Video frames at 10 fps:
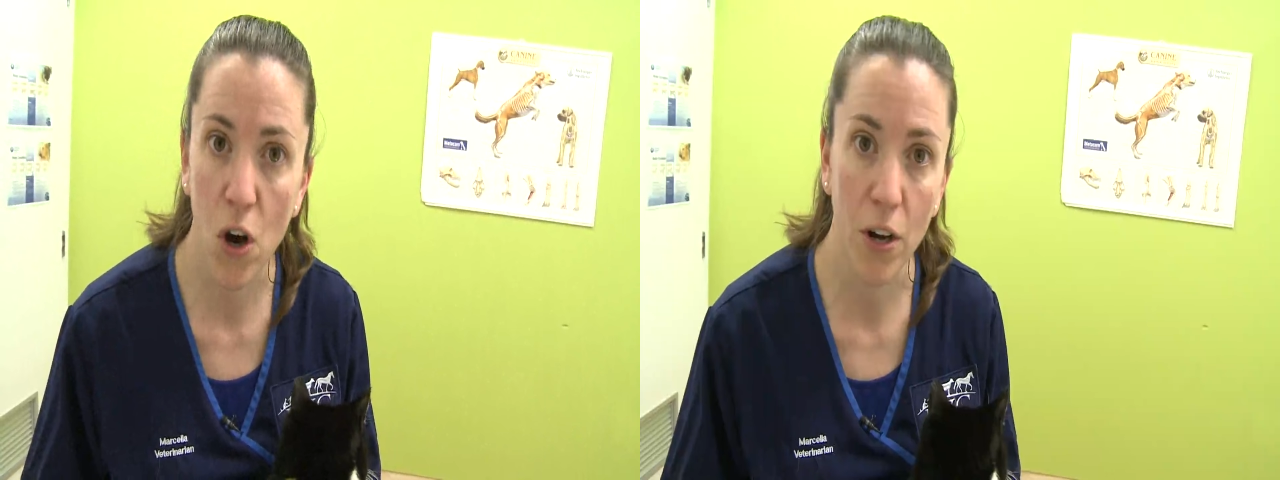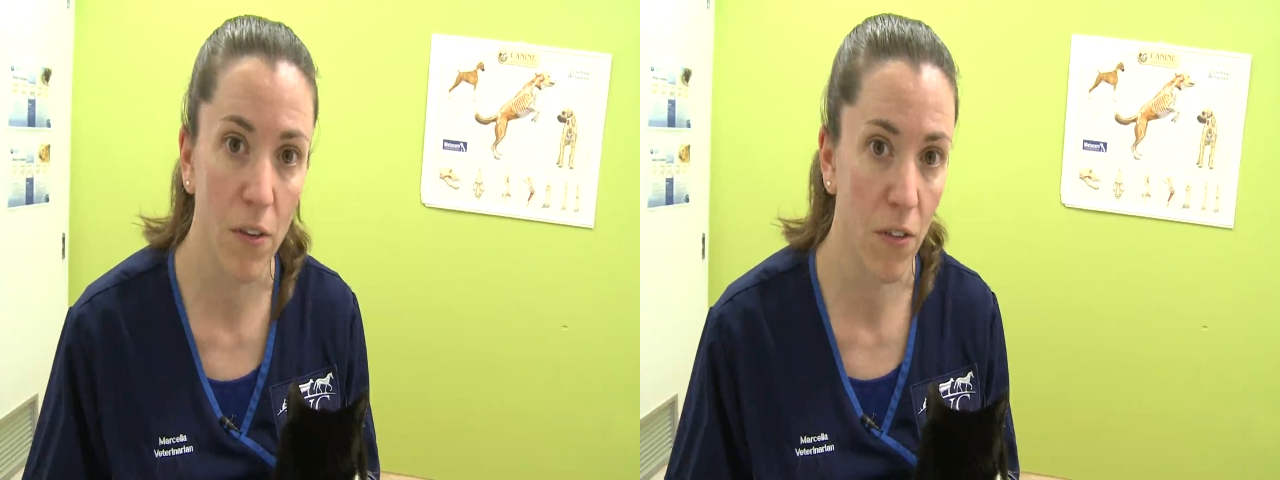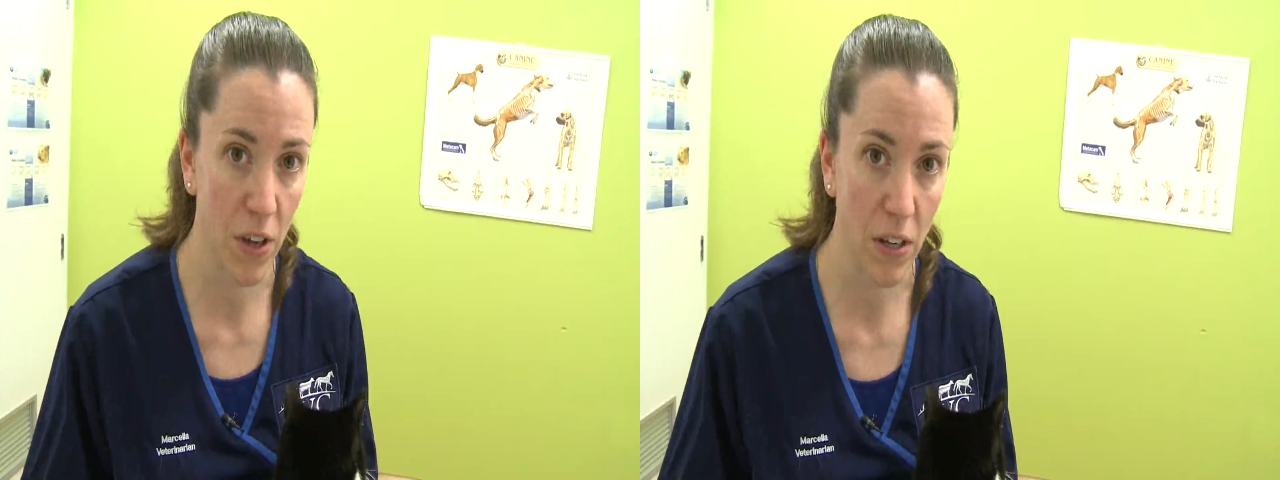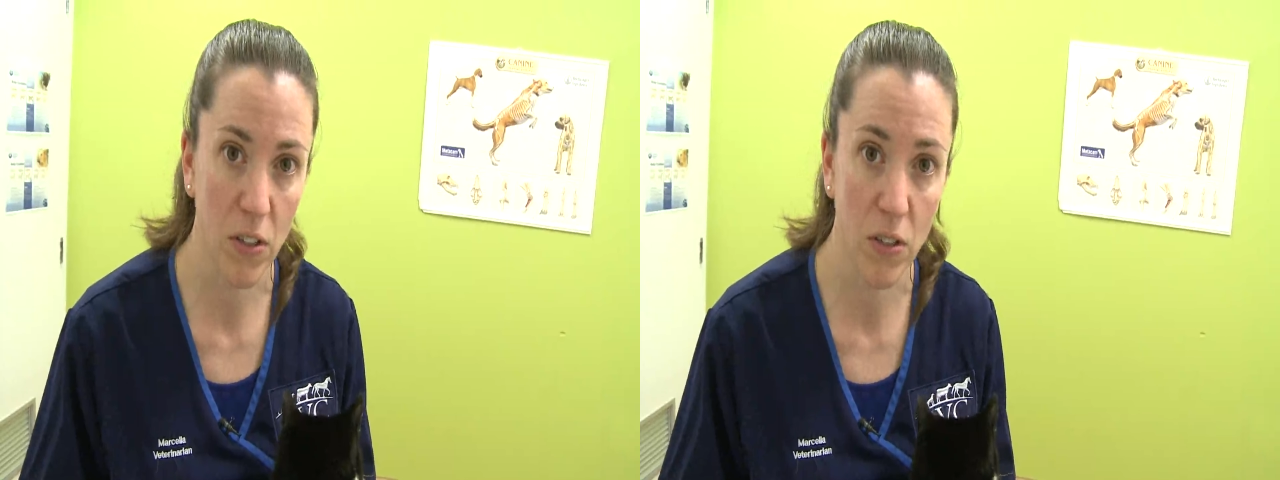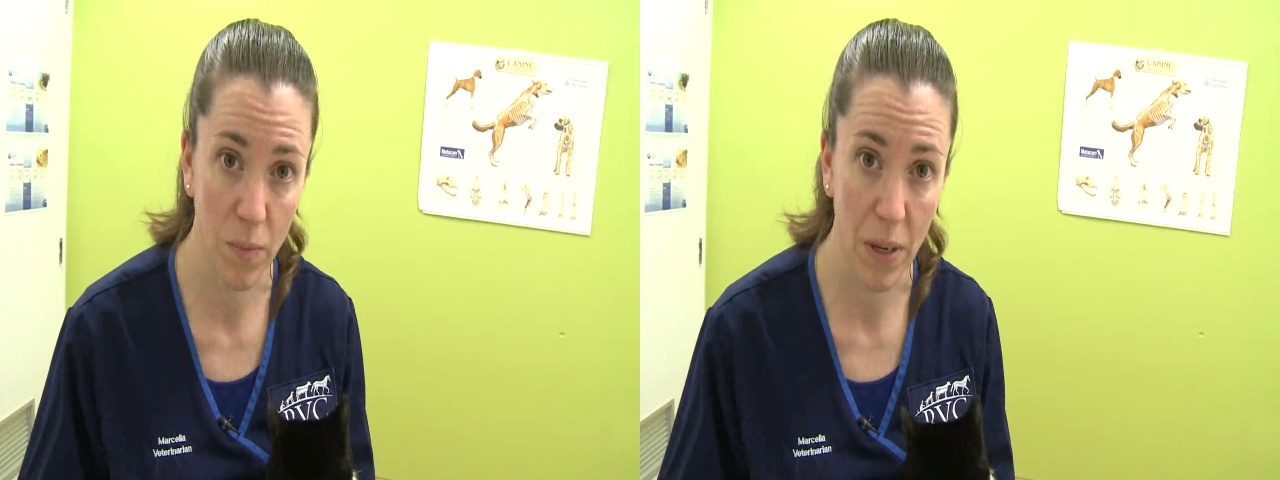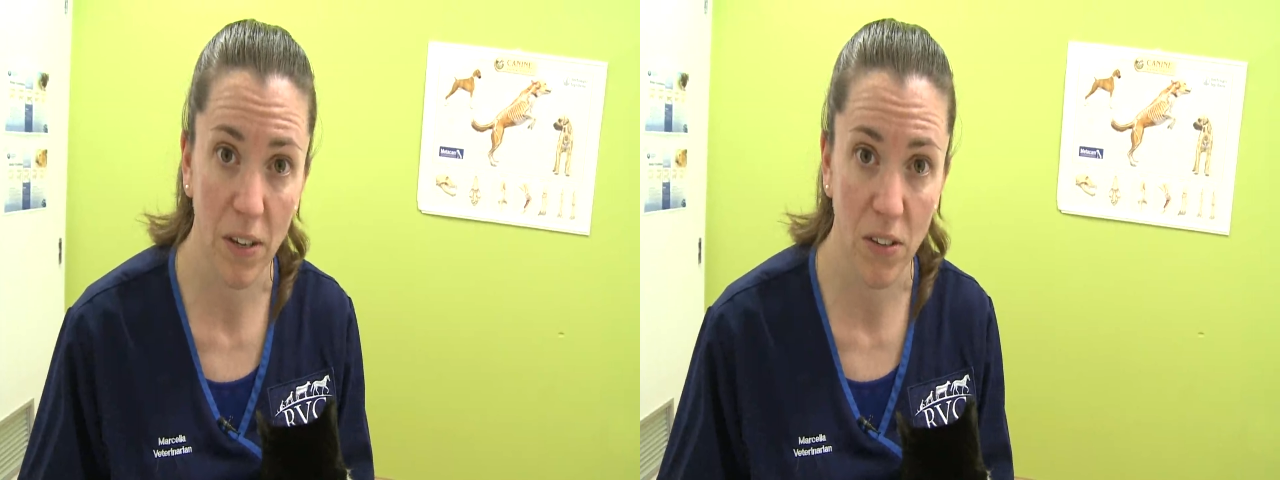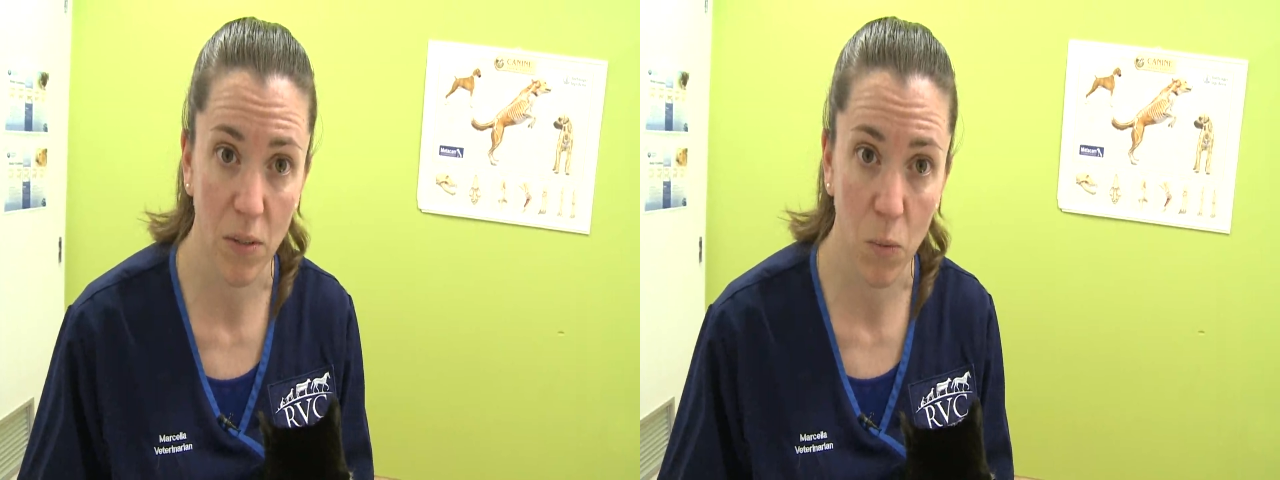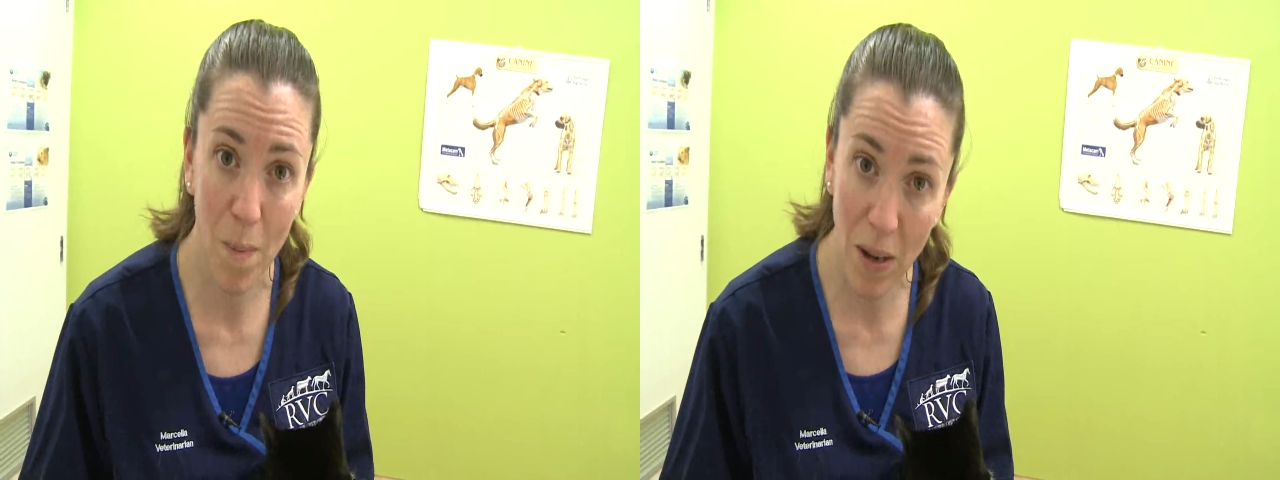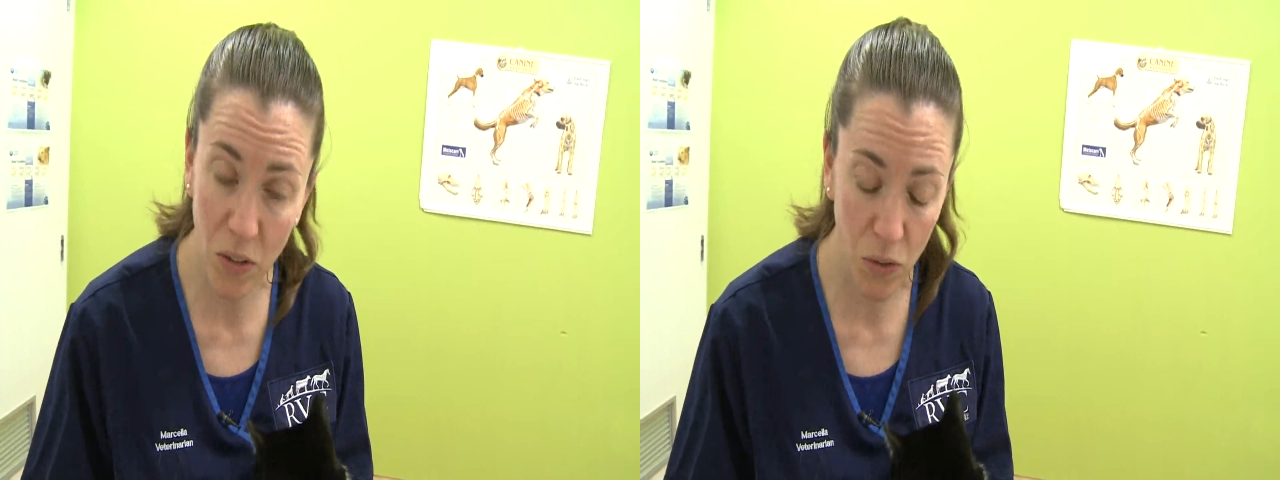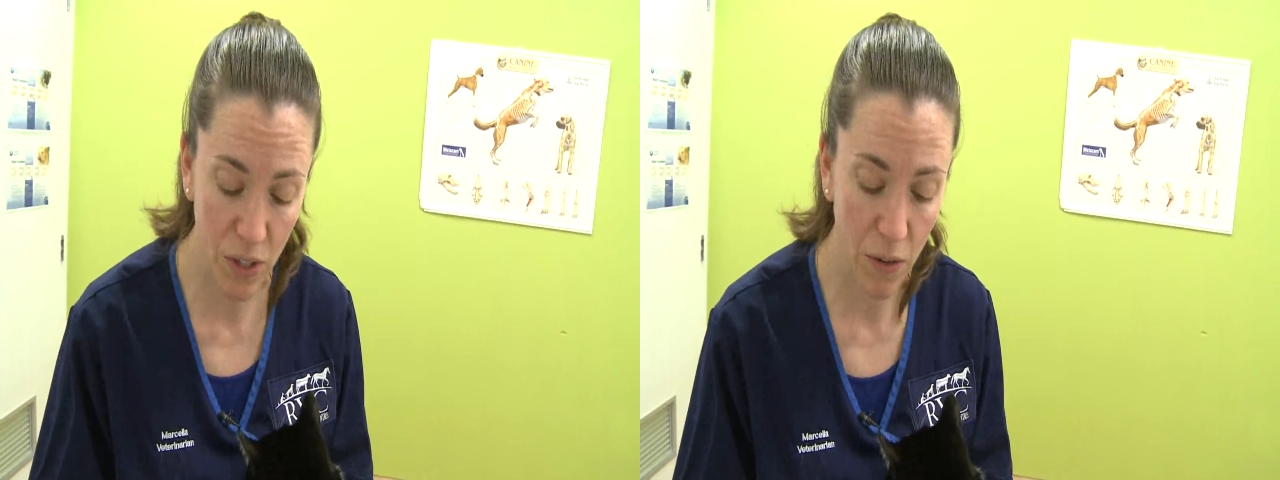caught on things because the
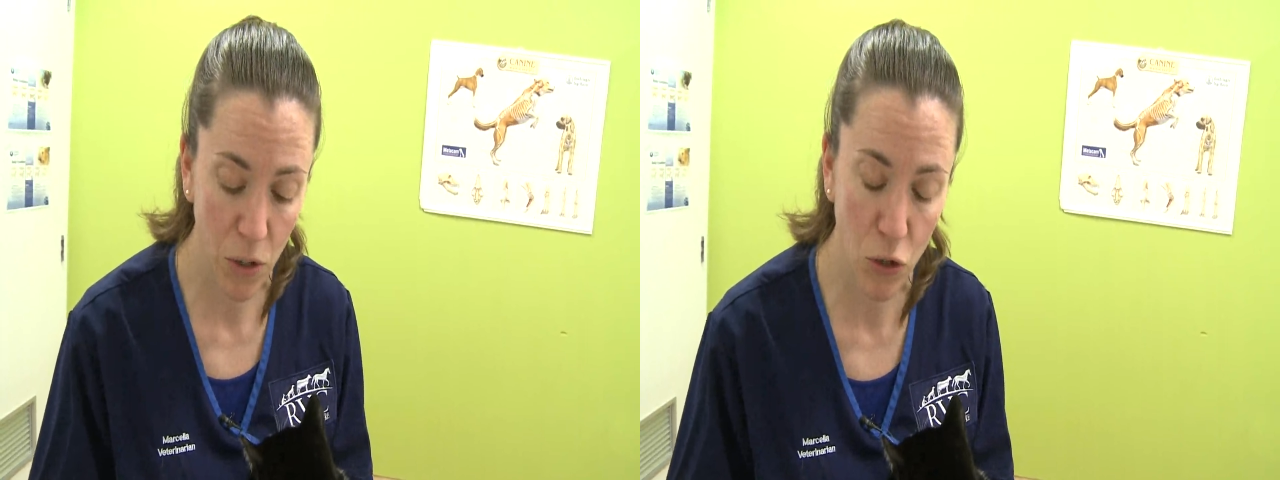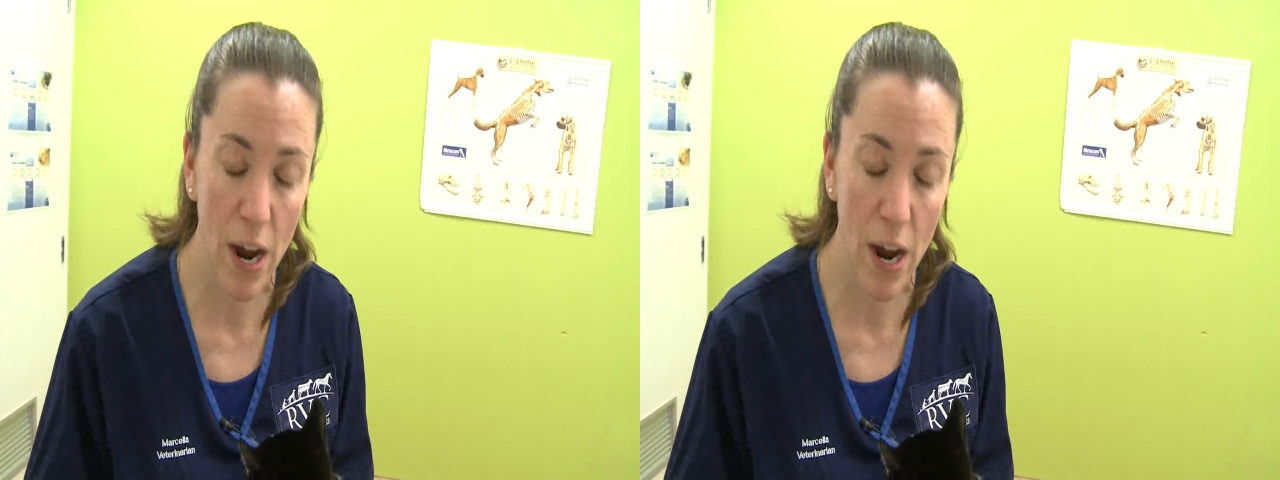muscles that